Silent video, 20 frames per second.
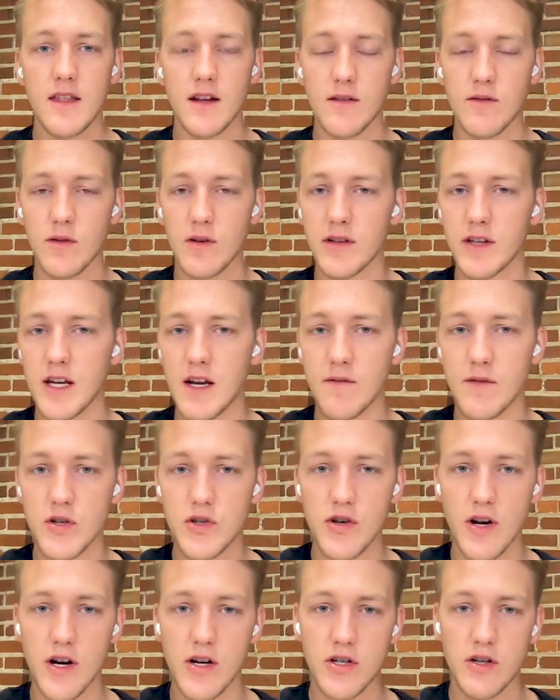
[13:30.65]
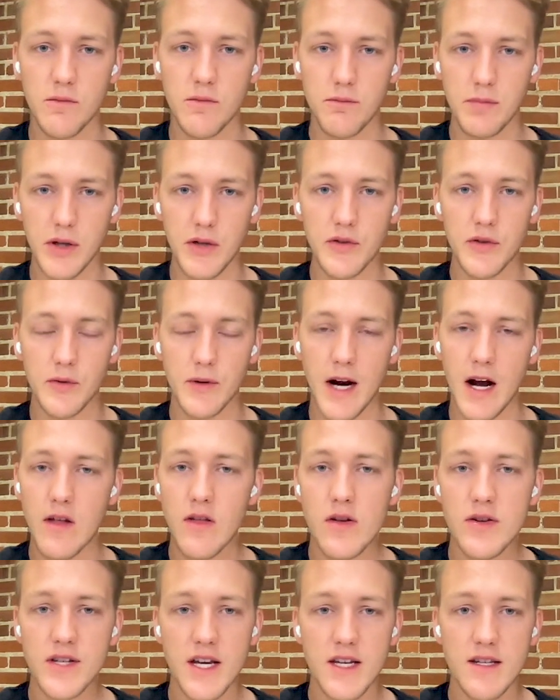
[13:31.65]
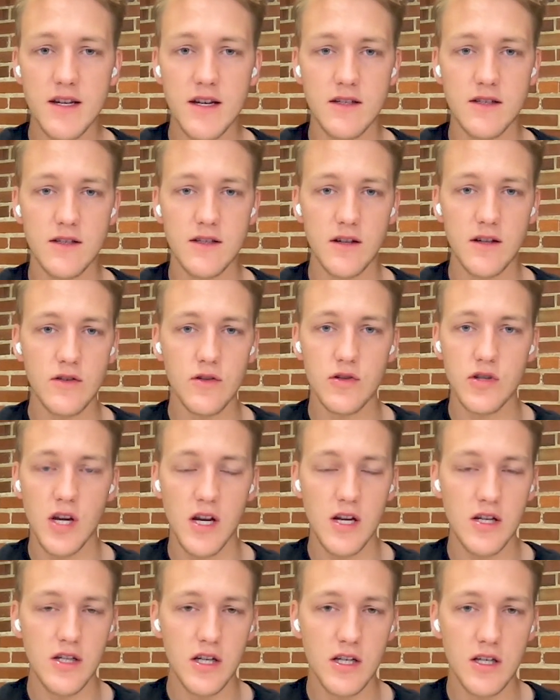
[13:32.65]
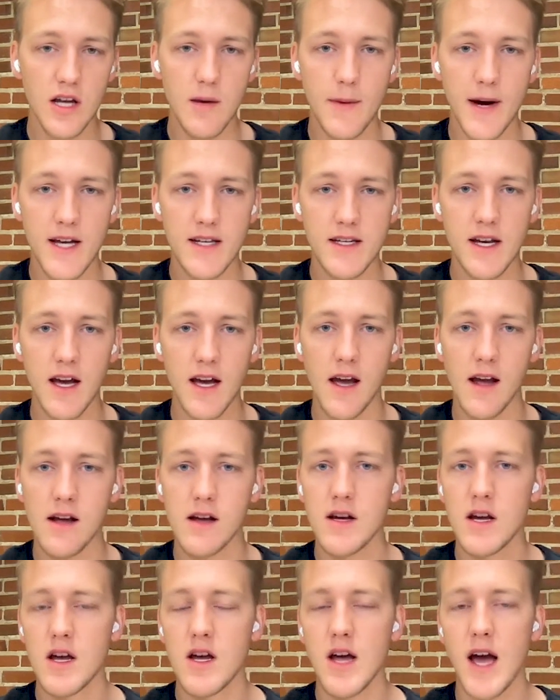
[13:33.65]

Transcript: Therefore, the infrastructure built around those A SICs is also changing day by day.